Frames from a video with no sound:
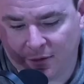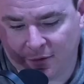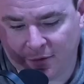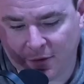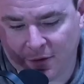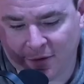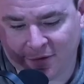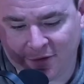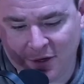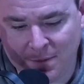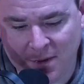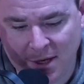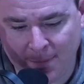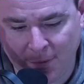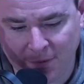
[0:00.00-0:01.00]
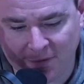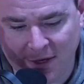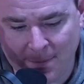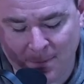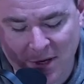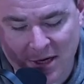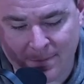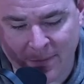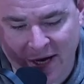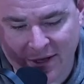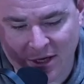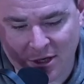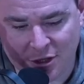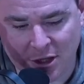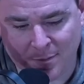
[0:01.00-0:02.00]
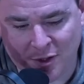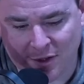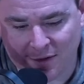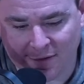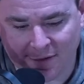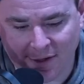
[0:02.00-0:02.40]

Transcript: then. So the Sea Peoples get beaten by the Egyptians.